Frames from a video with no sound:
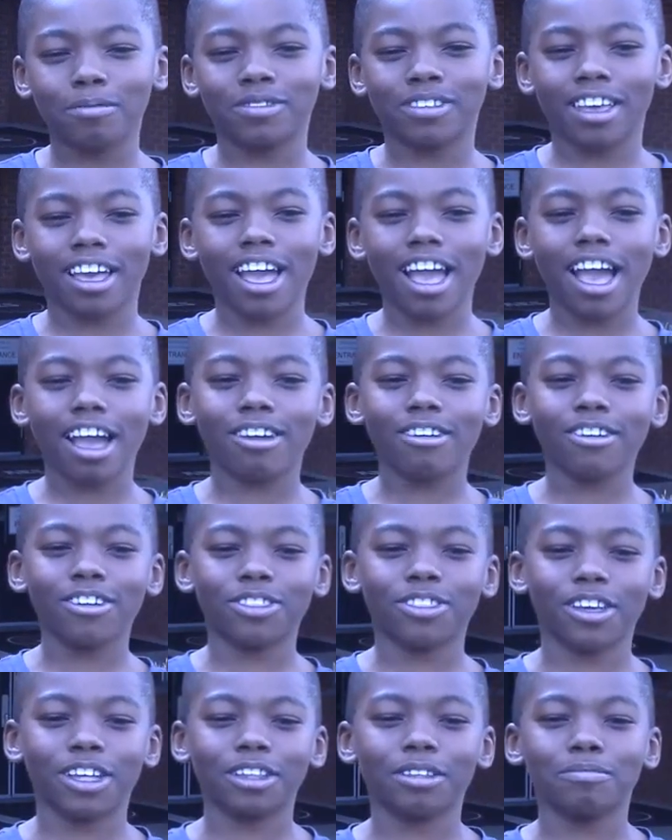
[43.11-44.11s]
to
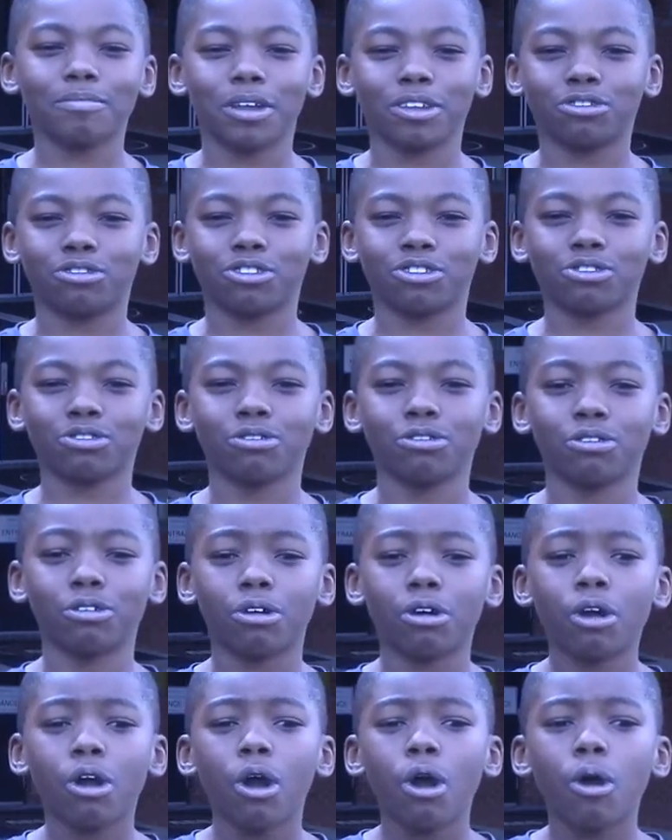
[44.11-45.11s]
Acworth Elementary
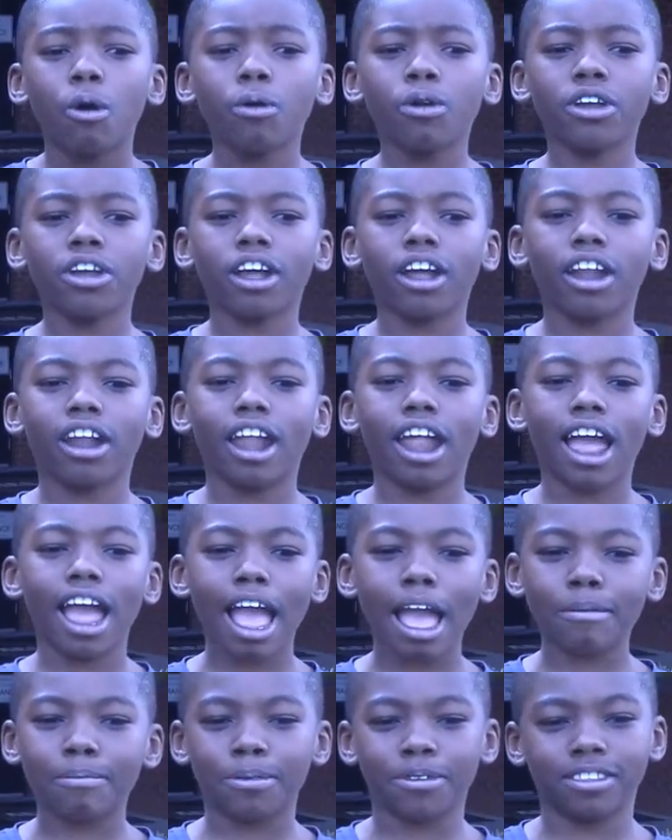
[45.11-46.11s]
School. We are
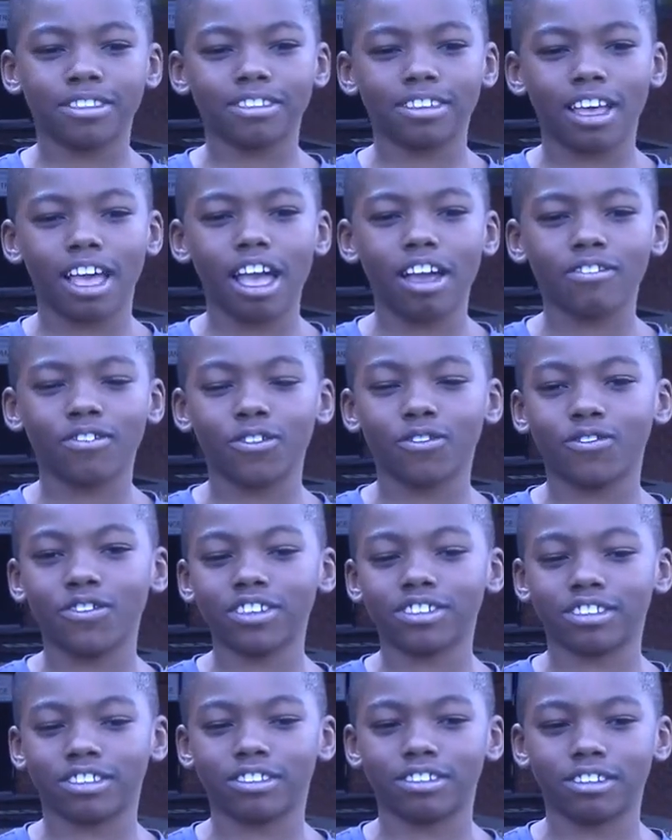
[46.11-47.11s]
happy to have you
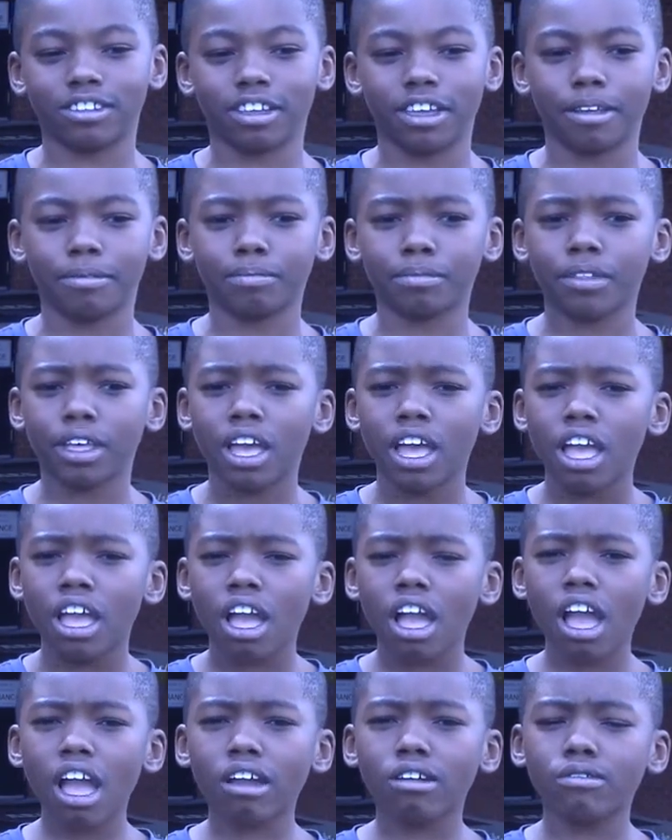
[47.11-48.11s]
visit today.
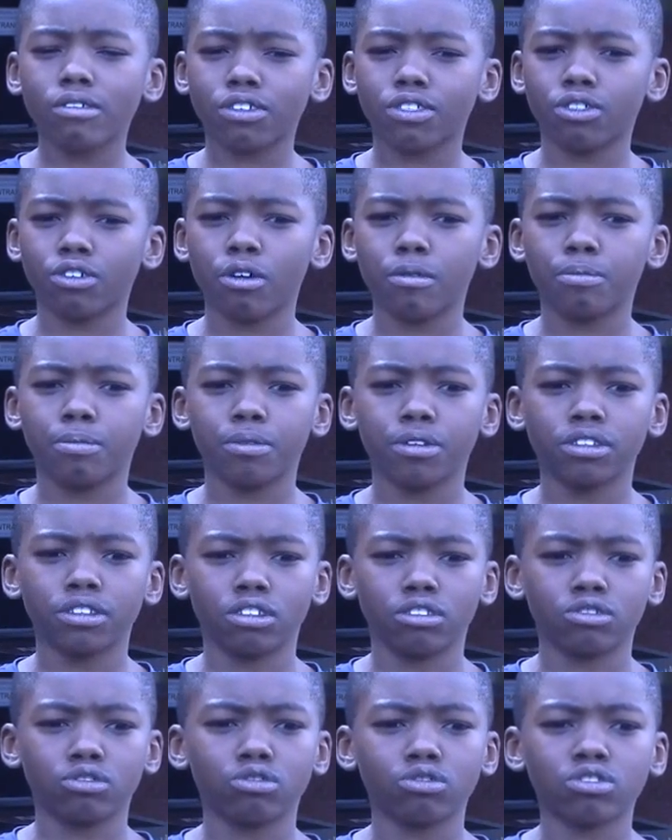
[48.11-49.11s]
Acworth
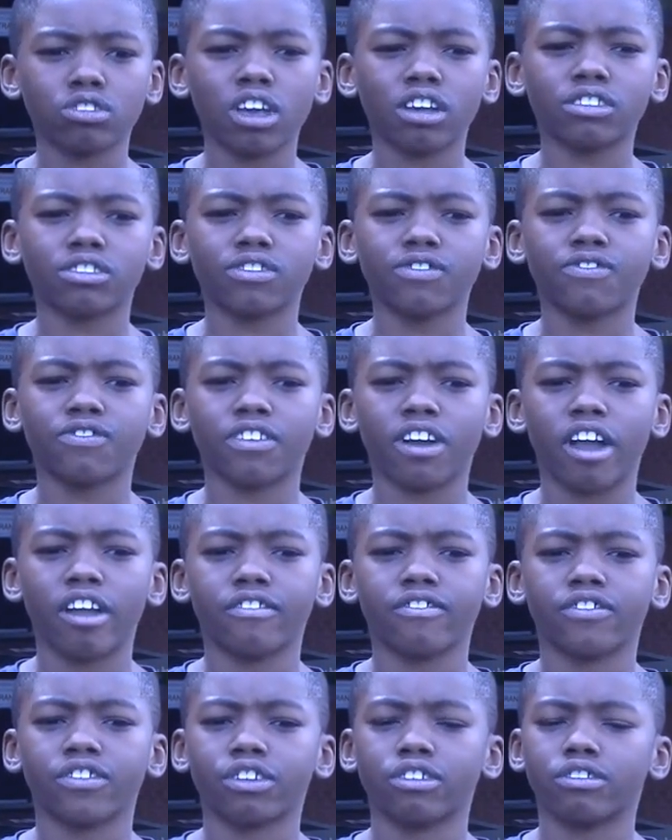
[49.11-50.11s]
opened in
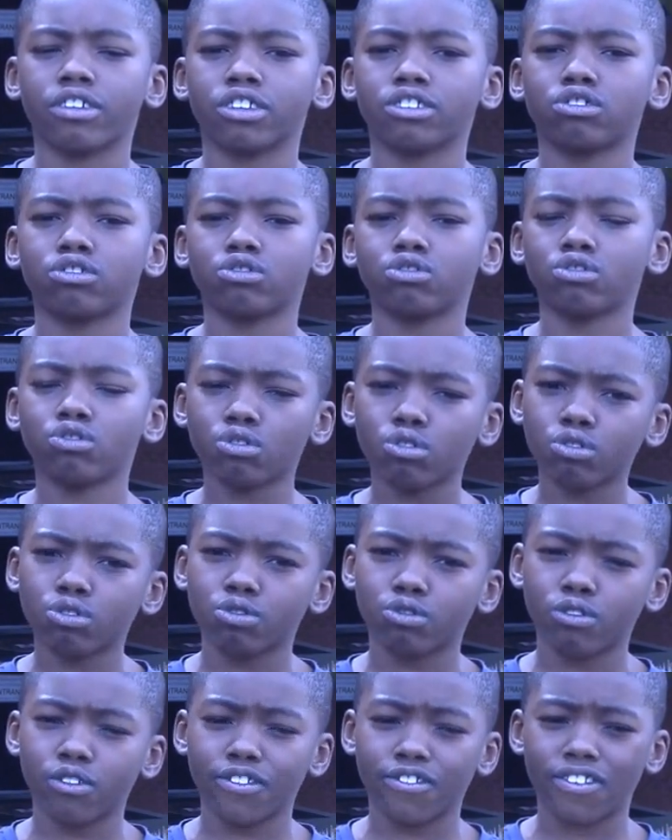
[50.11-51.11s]
2005 for grades 2
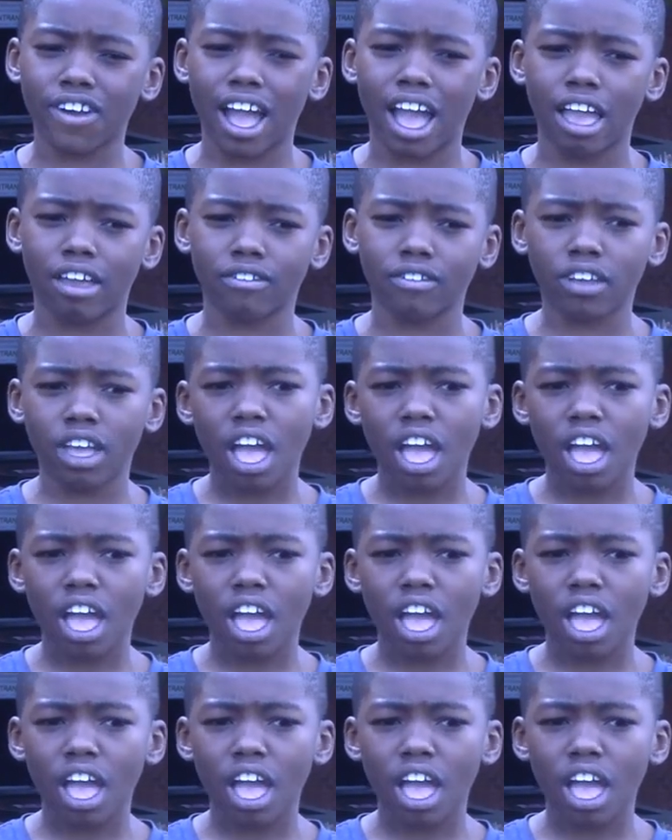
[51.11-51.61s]
through 5.